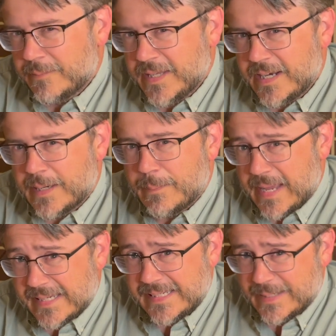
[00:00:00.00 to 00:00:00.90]
I'm not an
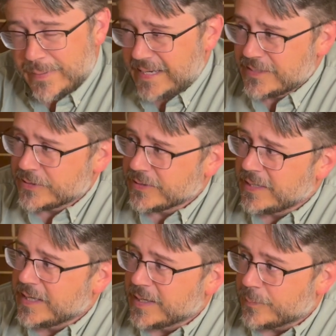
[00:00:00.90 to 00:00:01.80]
amazing
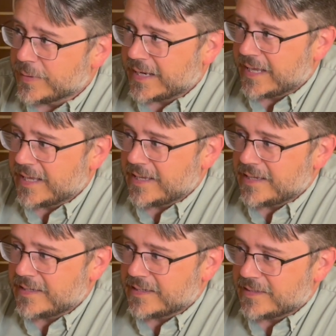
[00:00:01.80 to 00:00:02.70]
painter, but
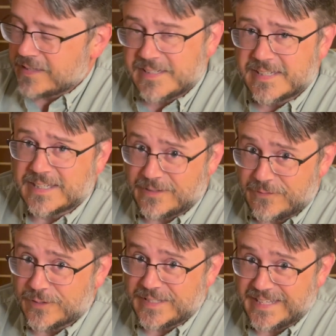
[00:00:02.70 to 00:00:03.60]
this isn't the
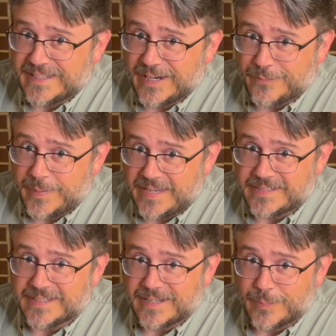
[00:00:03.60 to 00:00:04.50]
first thing that I've
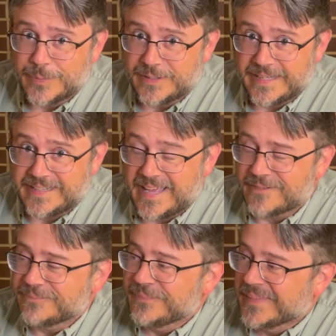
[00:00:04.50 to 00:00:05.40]
painted. I'll put it like that.